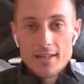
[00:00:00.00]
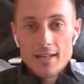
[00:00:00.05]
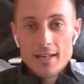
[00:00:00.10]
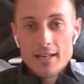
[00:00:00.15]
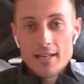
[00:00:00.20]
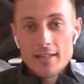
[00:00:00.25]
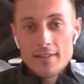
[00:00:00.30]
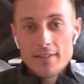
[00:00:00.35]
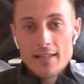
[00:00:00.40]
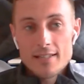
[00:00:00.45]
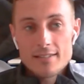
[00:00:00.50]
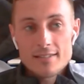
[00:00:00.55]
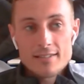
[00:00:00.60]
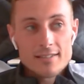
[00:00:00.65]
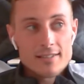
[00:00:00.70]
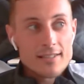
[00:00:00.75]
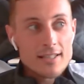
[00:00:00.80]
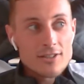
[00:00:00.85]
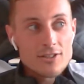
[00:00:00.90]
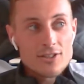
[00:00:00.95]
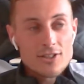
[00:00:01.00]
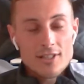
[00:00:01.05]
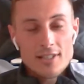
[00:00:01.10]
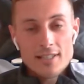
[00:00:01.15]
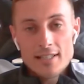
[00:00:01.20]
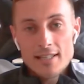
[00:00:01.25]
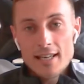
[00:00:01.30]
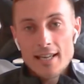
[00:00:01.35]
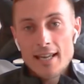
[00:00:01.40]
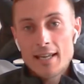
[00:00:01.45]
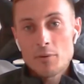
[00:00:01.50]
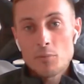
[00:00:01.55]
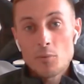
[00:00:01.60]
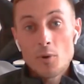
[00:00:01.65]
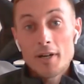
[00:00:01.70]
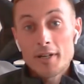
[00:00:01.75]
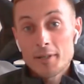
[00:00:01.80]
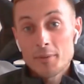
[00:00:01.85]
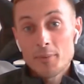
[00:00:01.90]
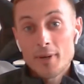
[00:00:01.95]
That's essentially a
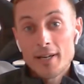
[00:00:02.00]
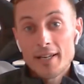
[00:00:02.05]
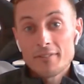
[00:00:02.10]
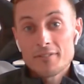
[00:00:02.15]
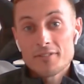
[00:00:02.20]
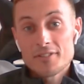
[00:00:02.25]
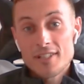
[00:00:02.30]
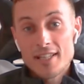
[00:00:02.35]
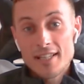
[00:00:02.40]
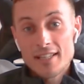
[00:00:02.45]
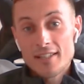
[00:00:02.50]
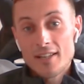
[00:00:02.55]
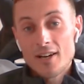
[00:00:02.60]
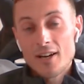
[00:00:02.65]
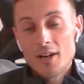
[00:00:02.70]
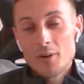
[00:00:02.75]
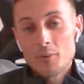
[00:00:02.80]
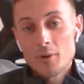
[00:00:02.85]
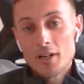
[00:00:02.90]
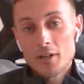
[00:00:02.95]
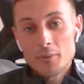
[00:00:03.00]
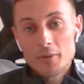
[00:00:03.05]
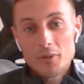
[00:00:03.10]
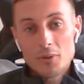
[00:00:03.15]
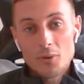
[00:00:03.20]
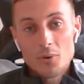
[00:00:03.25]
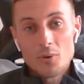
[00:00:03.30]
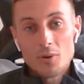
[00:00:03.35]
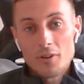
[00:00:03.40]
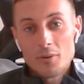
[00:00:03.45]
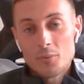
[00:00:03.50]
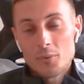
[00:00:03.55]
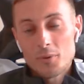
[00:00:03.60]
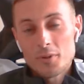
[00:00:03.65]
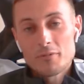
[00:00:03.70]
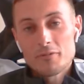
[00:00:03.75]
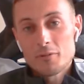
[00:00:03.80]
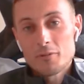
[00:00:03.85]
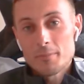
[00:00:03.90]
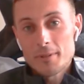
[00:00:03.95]
wordy way of saying that I work with all of the
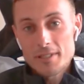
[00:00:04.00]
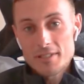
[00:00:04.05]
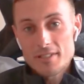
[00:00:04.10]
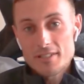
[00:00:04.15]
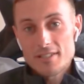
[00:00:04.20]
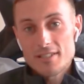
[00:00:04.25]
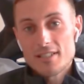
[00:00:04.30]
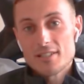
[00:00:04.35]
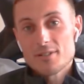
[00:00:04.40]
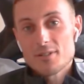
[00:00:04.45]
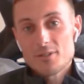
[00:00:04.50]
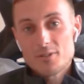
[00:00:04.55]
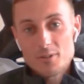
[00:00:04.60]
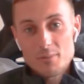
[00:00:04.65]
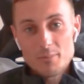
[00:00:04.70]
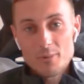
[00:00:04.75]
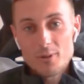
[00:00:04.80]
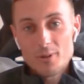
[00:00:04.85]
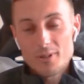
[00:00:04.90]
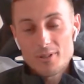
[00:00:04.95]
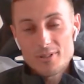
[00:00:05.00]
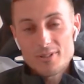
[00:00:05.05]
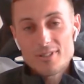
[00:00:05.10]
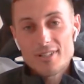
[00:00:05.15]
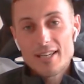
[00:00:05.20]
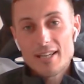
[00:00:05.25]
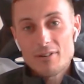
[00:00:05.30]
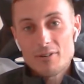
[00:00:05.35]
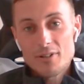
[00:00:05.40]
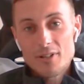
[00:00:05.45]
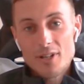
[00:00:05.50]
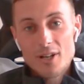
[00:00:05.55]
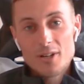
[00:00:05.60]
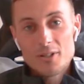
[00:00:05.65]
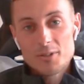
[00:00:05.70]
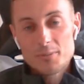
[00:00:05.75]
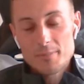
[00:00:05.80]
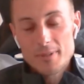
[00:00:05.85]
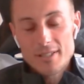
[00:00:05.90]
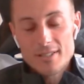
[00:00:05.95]
wonderful businesses that support us here at the
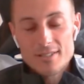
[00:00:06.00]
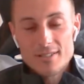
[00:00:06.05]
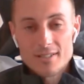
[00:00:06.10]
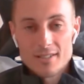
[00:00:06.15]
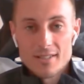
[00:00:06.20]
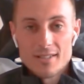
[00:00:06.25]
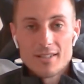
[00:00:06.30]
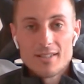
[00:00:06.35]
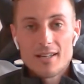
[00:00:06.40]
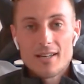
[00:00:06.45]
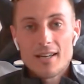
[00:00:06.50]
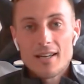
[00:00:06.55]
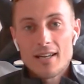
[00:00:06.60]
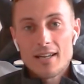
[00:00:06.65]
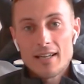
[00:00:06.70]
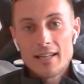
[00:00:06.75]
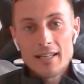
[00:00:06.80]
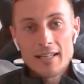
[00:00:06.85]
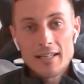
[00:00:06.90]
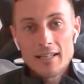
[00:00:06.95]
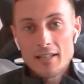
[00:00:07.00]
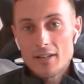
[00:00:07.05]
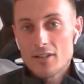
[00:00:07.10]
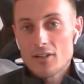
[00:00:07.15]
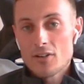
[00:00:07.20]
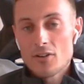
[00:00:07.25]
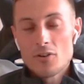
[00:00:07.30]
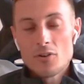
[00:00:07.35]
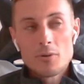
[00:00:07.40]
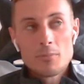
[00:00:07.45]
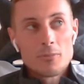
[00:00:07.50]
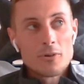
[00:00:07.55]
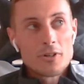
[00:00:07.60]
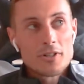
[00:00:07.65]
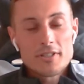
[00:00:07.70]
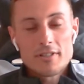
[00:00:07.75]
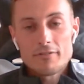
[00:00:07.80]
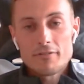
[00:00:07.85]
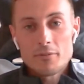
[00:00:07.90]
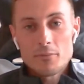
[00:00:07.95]
hospice in
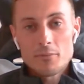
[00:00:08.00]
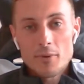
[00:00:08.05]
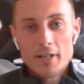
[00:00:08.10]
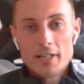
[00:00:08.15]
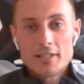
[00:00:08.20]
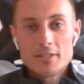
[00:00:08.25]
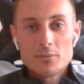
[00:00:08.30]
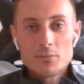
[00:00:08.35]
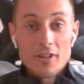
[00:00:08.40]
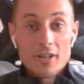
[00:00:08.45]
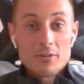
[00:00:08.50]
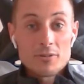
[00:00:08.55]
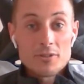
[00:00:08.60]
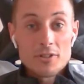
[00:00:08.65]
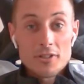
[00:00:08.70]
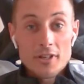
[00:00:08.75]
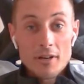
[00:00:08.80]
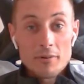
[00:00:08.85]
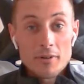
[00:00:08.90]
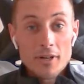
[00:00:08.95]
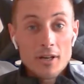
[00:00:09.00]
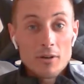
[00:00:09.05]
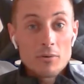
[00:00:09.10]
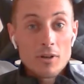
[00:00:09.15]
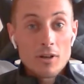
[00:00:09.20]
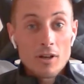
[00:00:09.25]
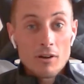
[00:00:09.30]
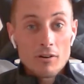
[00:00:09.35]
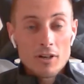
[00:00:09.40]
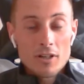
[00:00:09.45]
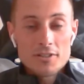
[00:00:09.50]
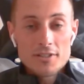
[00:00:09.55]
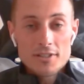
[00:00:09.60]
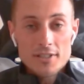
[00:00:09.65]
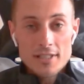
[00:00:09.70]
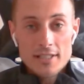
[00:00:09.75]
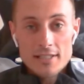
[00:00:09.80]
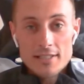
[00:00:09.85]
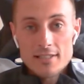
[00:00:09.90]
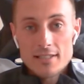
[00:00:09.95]
numerous different ways. For those that don't know, LOROS
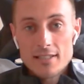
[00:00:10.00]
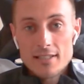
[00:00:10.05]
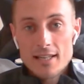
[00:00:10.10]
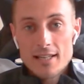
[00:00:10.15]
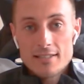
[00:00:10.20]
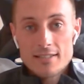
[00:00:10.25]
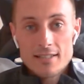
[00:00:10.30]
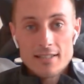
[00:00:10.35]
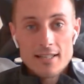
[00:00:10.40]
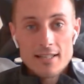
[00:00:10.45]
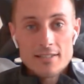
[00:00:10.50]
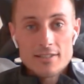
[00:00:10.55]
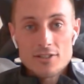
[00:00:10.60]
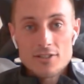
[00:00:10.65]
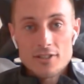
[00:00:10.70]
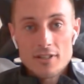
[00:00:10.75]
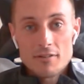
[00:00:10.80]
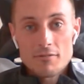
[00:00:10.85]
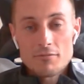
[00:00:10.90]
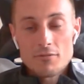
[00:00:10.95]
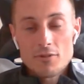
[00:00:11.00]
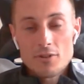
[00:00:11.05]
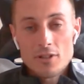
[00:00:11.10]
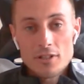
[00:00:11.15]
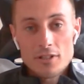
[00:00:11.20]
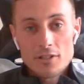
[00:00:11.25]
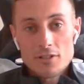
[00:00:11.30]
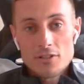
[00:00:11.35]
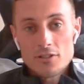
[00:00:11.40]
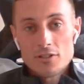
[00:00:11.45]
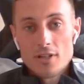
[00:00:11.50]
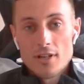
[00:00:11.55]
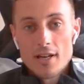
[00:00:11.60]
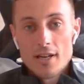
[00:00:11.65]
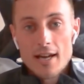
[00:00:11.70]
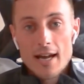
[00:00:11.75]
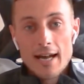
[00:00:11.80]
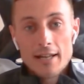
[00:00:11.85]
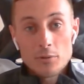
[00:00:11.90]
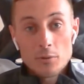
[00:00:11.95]
is Leicester, Leicestershire and Rutland
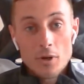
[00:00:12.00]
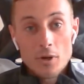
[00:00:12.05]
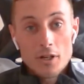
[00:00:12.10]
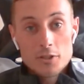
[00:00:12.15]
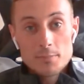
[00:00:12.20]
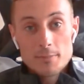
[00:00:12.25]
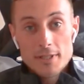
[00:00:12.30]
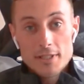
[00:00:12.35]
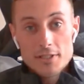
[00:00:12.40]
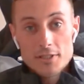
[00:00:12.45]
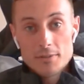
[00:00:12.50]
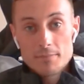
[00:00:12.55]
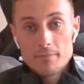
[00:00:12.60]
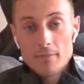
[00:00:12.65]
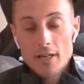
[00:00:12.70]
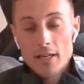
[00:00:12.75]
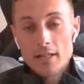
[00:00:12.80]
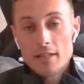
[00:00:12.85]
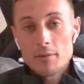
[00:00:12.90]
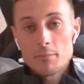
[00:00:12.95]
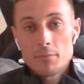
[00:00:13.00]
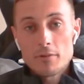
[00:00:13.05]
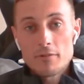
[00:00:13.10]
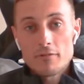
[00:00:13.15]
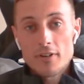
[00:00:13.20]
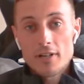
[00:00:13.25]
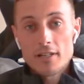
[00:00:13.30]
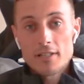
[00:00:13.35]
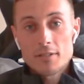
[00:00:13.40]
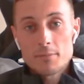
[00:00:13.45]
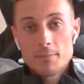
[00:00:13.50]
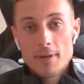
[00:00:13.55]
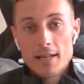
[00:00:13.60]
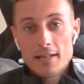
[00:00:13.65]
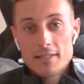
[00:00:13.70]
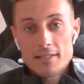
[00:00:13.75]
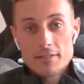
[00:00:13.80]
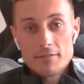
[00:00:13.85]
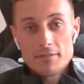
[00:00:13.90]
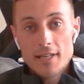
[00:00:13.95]
adult hospice that provides
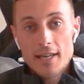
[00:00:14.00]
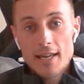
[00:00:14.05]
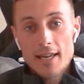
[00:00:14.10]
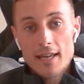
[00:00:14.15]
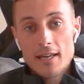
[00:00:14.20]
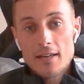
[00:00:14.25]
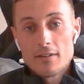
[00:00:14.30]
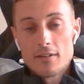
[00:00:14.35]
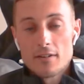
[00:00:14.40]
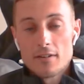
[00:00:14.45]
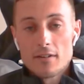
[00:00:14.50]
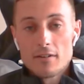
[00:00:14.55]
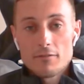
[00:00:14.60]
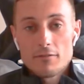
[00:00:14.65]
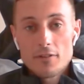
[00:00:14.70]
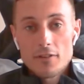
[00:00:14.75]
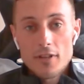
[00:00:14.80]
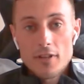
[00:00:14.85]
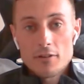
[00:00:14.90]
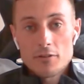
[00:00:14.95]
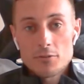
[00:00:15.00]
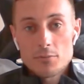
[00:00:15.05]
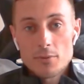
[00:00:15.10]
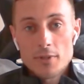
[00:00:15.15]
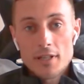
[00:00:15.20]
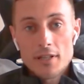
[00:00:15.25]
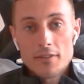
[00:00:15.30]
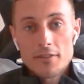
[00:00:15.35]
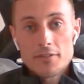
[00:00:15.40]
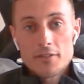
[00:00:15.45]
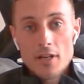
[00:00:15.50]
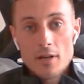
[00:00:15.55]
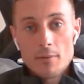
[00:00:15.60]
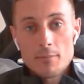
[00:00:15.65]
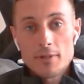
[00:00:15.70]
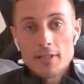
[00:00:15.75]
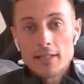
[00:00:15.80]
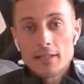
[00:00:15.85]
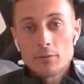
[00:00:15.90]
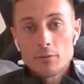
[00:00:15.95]
palliative care for those with
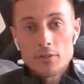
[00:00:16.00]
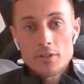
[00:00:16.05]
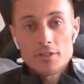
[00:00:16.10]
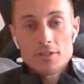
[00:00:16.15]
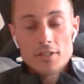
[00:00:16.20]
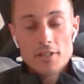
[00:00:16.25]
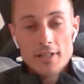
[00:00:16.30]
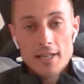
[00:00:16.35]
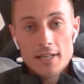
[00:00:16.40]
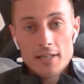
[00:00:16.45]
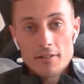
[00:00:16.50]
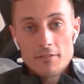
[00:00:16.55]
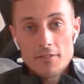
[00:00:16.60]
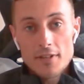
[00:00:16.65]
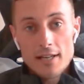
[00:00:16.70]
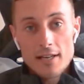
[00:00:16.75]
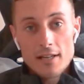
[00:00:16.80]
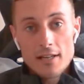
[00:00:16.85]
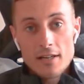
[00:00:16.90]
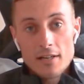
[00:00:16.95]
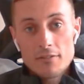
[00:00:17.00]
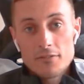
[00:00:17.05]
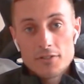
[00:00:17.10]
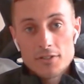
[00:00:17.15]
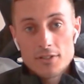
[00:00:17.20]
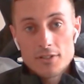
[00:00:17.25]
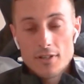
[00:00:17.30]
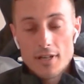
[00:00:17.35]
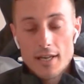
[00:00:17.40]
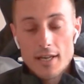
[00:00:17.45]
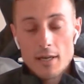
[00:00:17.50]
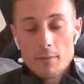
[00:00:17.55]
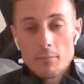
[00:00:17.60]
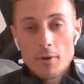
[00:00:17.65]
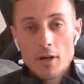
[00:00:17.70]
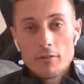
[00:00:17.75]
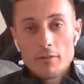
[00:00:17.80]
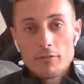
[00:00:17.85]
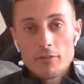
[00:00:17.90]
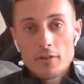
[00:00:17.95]
terminal illness at the end of their life,
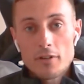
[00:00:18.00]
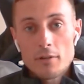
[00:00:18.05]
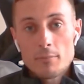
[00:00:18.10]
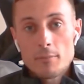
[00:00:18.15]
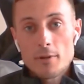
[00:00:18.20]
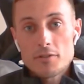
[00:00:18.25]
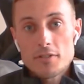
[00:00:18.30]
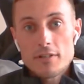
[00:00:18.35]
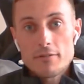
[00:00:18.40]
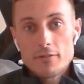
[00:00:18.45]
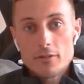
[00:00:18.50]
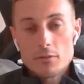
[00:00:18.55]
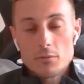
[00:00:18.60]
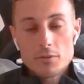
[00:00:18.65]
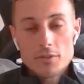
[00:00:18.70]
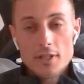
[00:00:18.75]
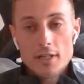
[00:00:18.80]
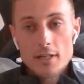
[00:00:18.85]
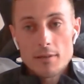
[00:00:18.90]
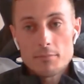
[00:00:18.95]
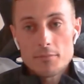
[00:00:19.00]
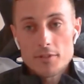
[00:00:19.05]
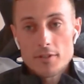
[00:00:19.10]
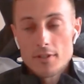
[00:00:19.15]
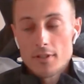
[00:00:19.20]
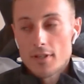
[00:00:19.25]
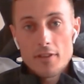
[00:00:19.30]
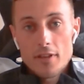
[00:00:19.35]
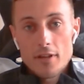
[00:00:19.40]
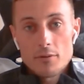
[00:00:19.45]
often at the most difficult time for